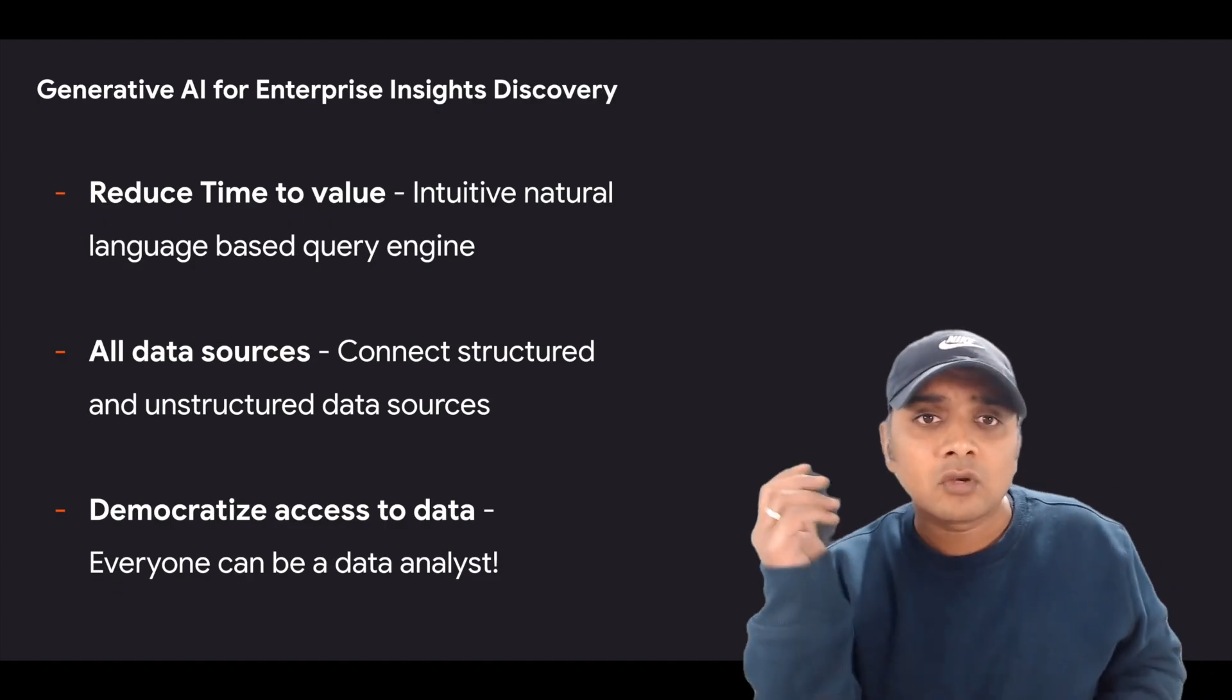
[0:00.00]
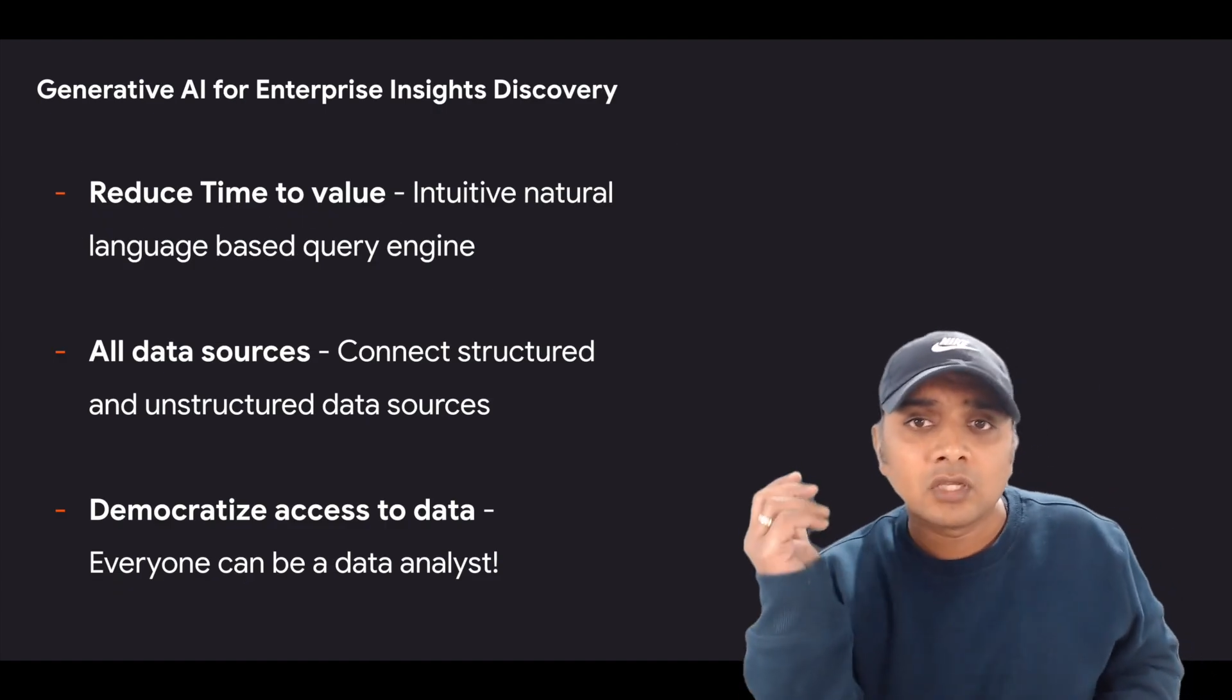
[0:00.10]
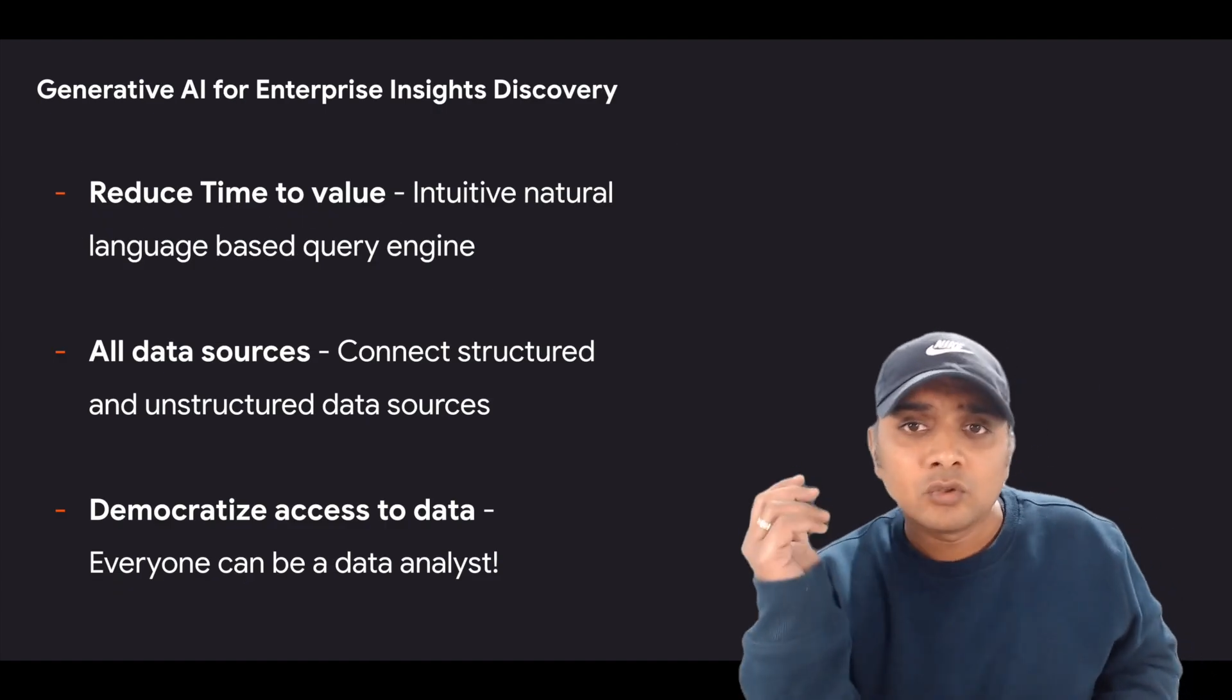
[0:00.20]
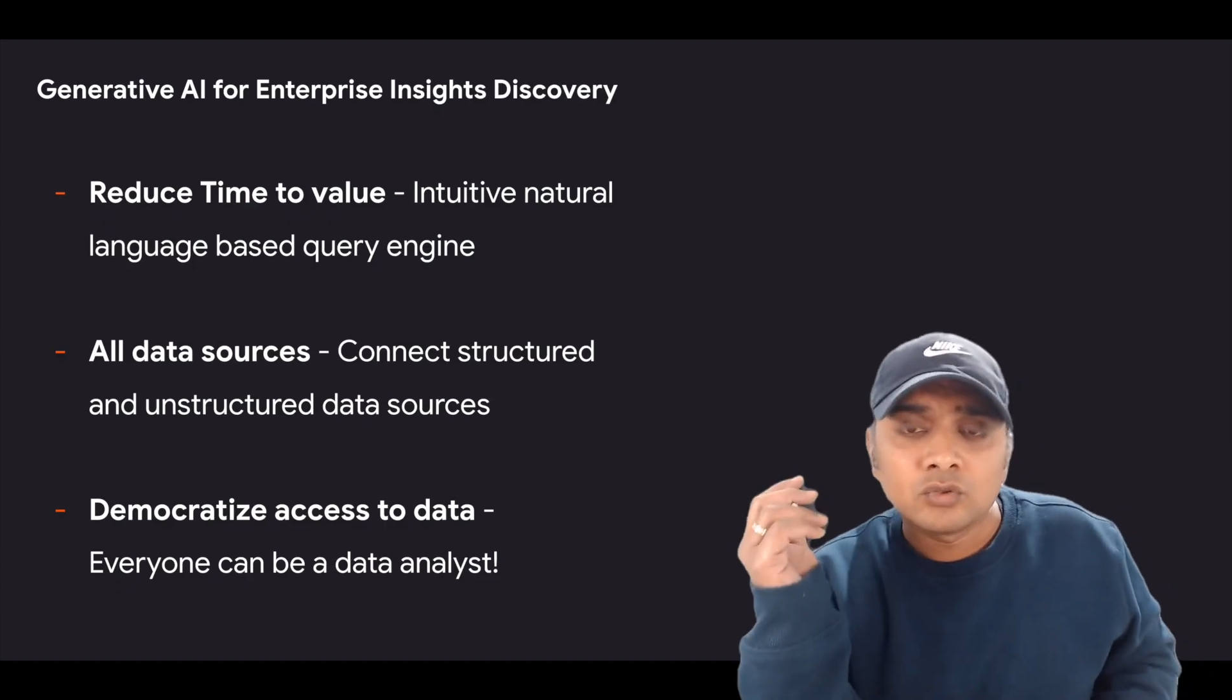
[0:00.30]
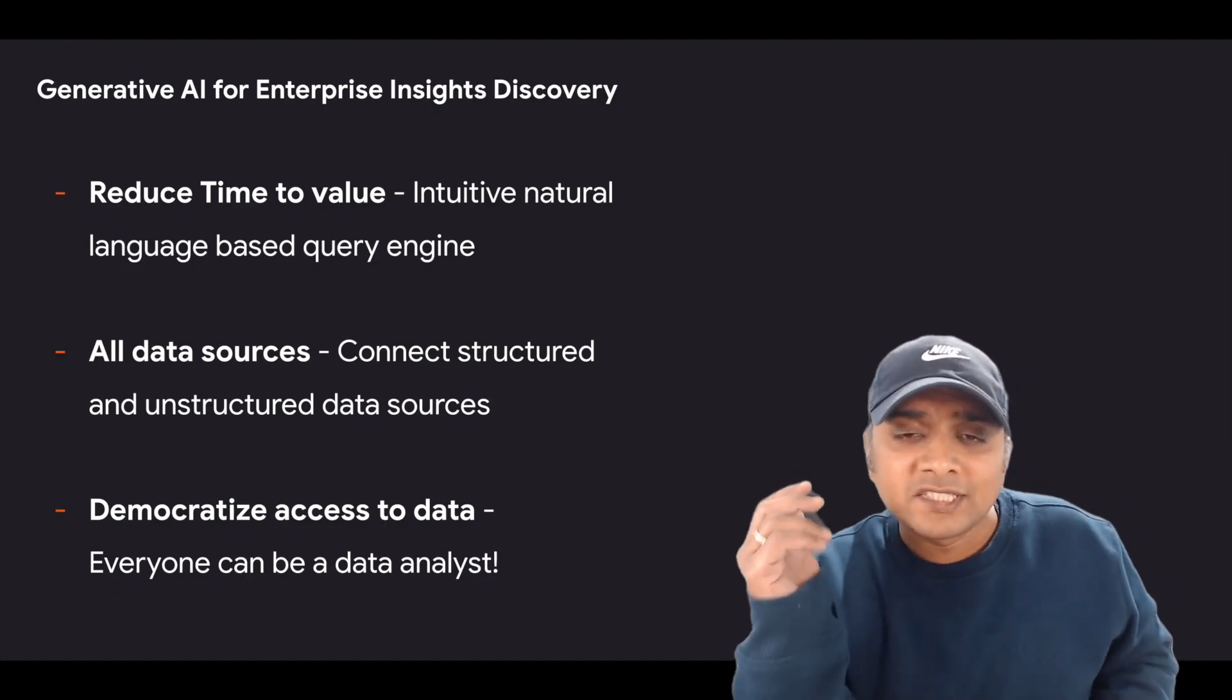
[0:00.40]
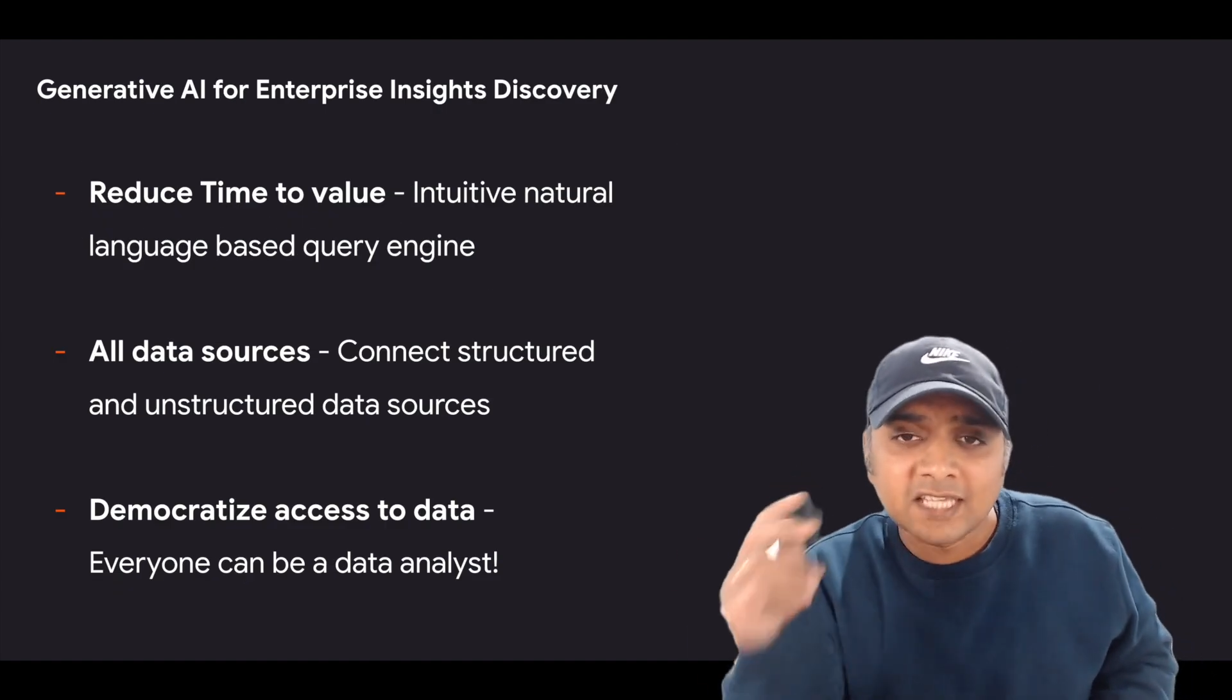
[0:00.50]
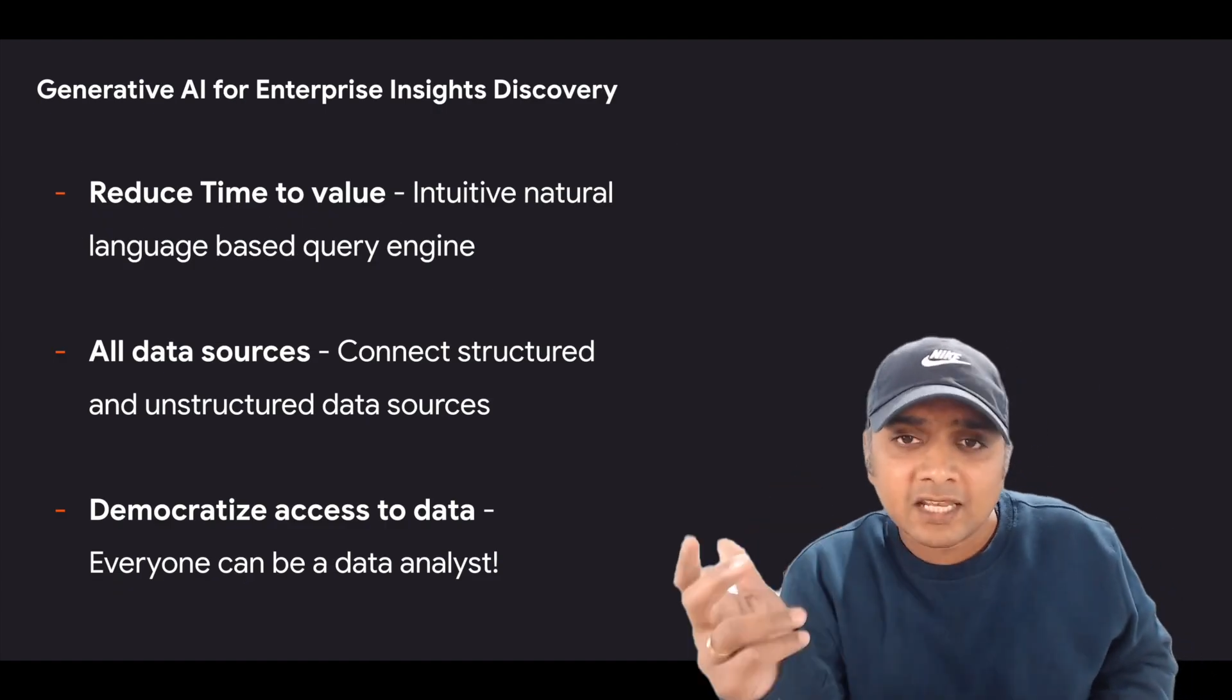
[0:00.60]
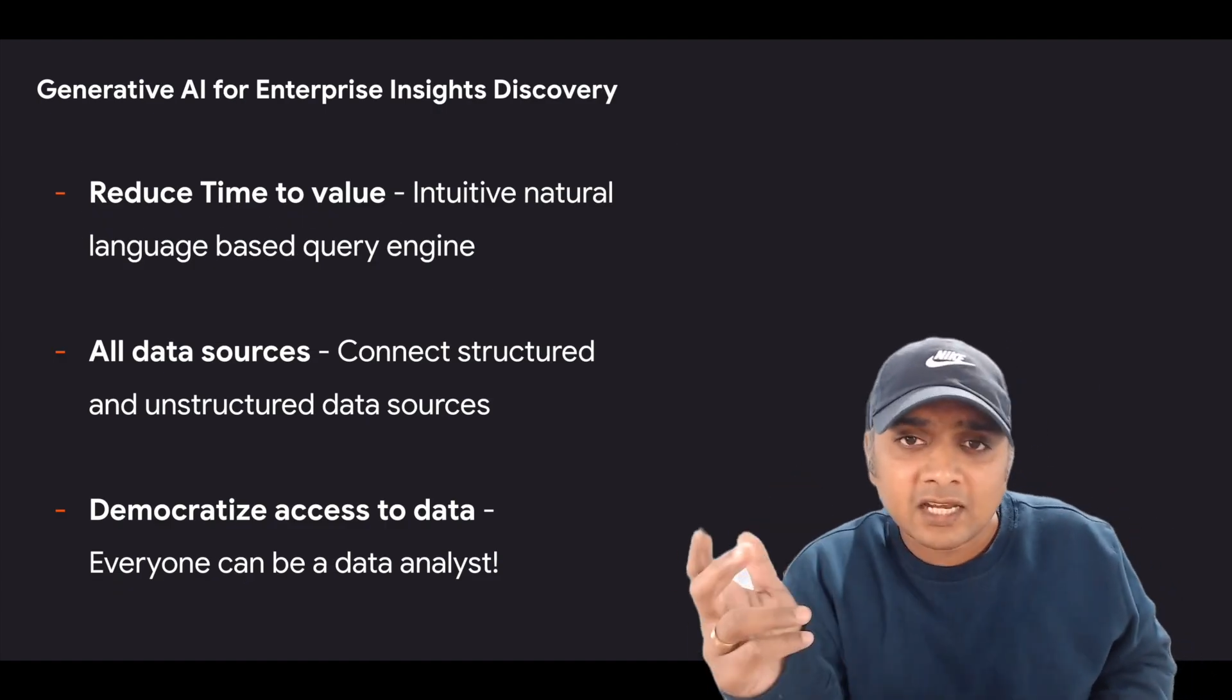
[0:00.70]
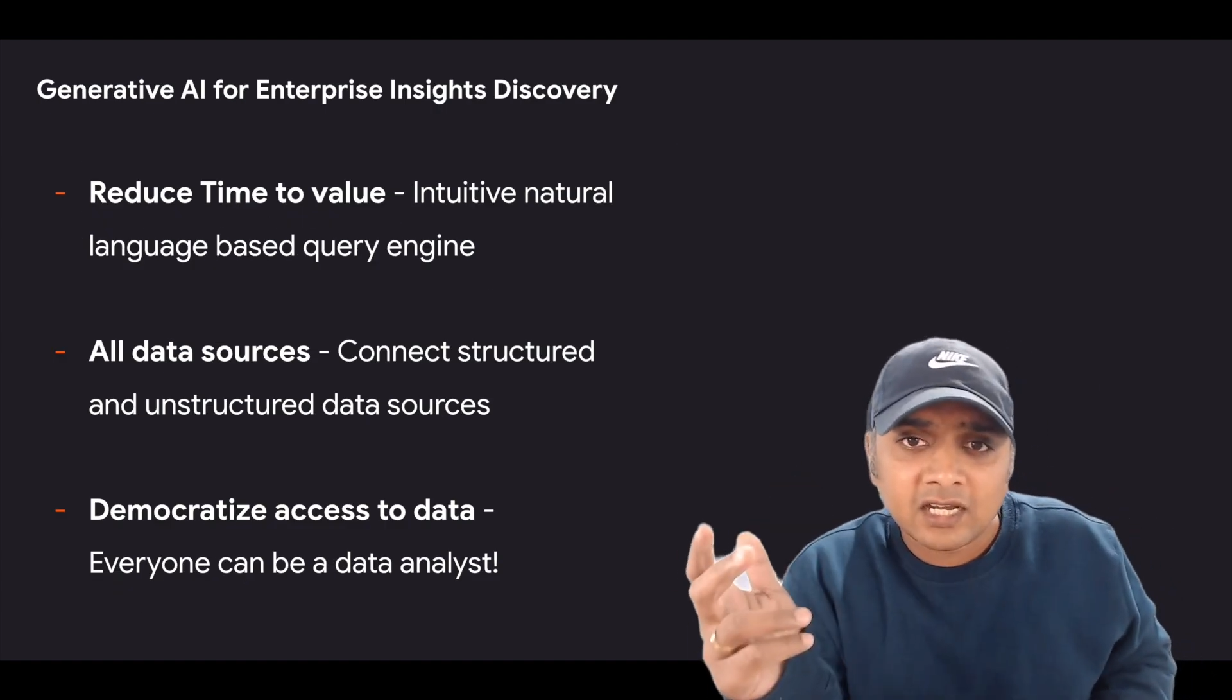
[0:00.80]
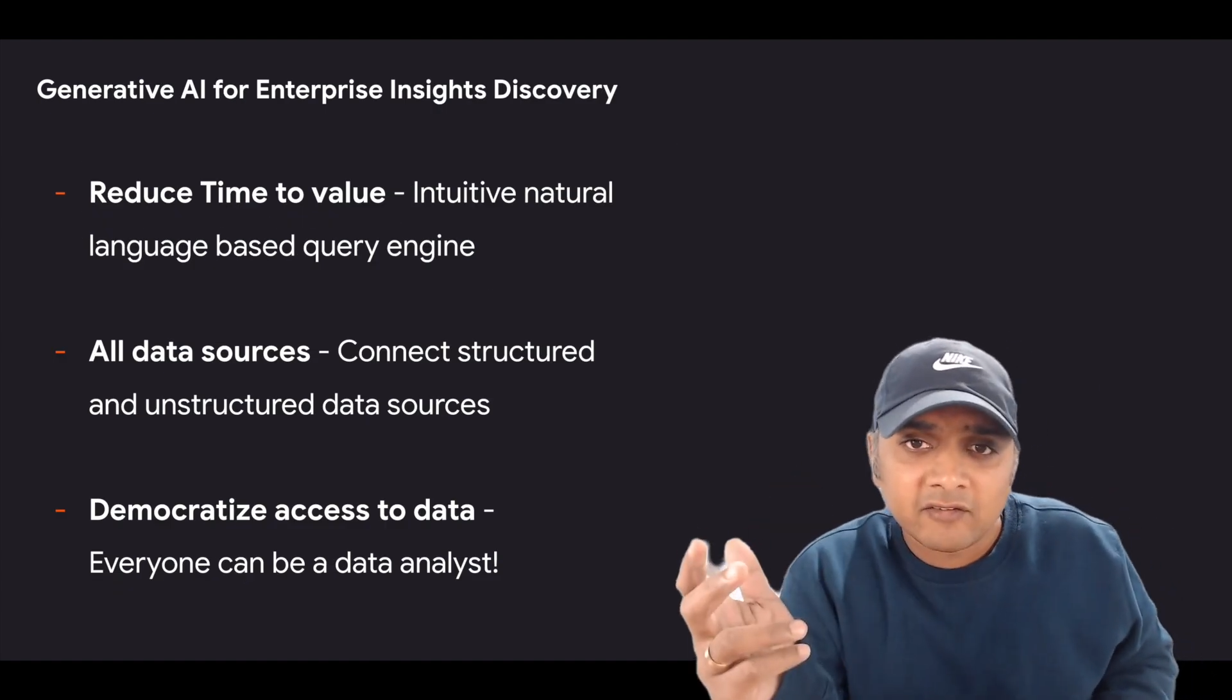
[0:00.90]
can use
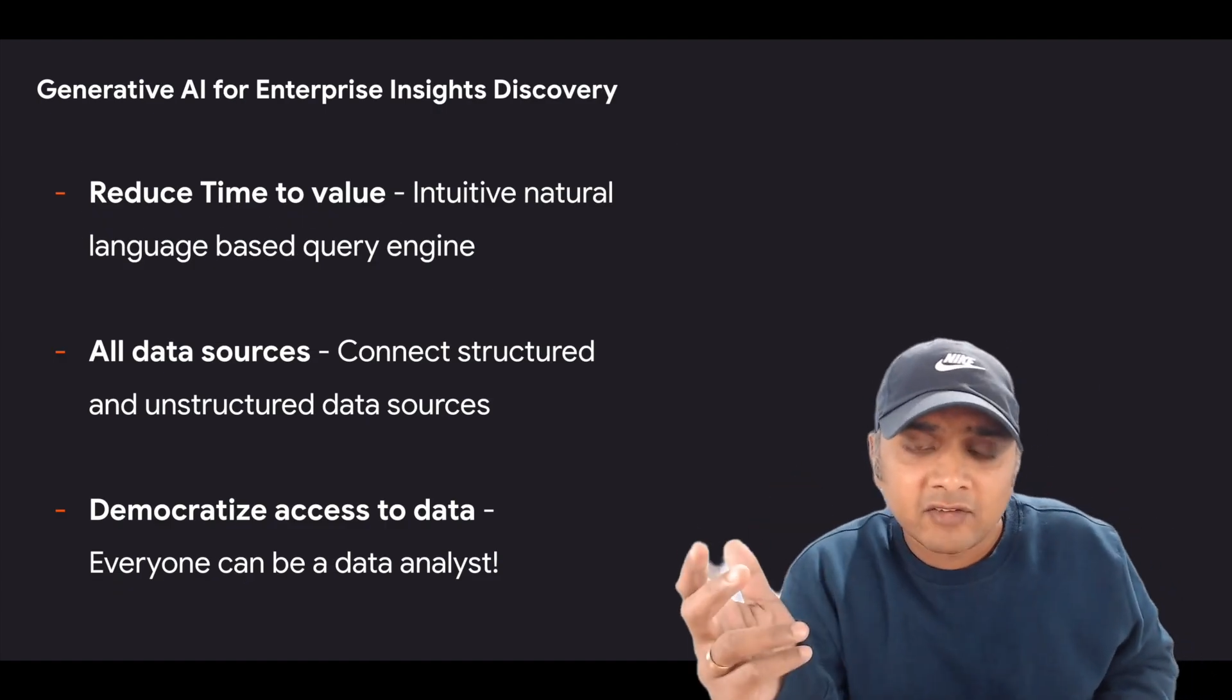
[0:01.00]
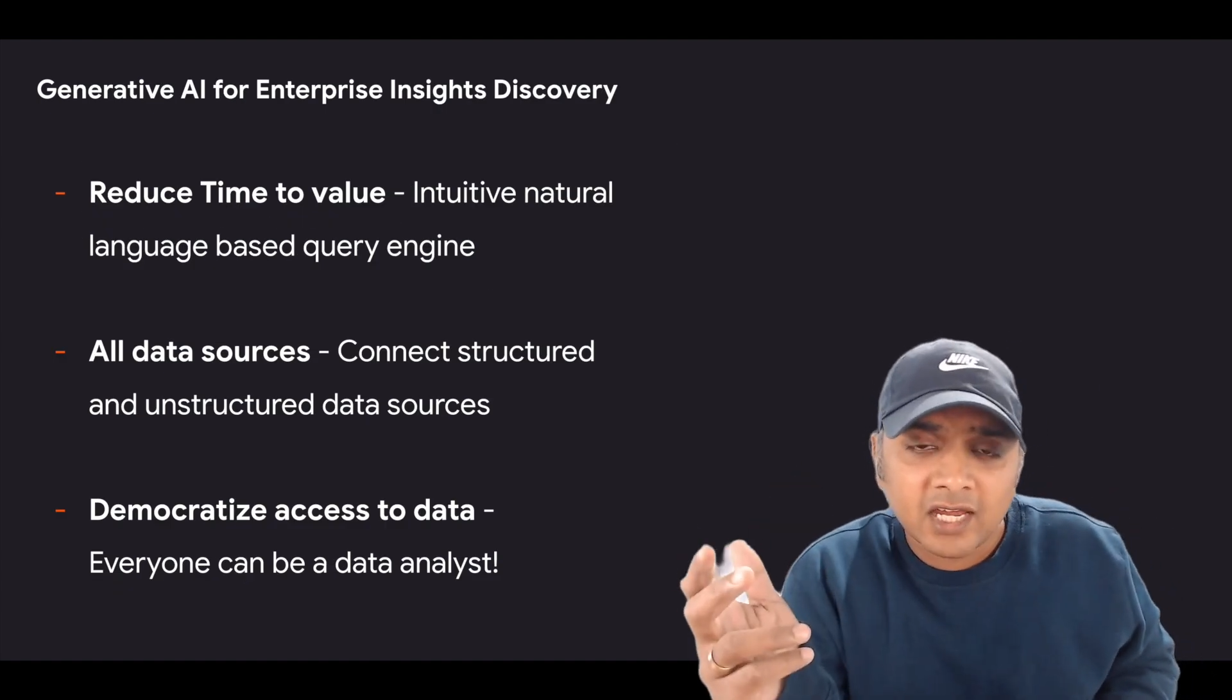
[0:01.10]
generative